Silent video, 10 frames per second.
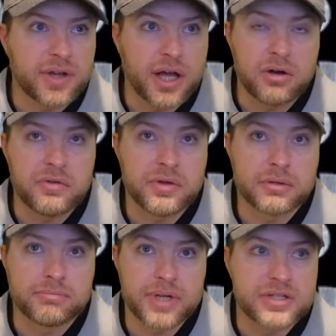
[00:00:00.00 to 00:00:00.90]
I don't know if you're
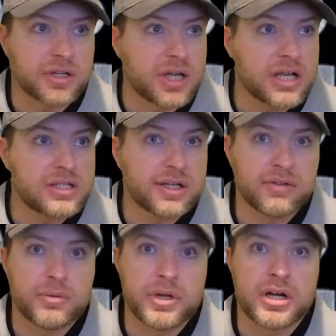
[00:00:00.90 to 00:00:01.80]
being sarcastic or if you're
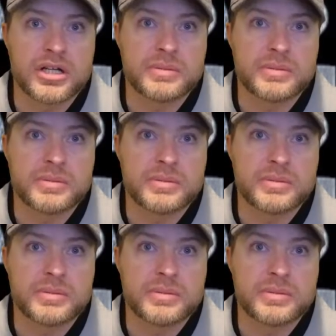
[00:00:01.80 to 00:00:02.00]
being honest,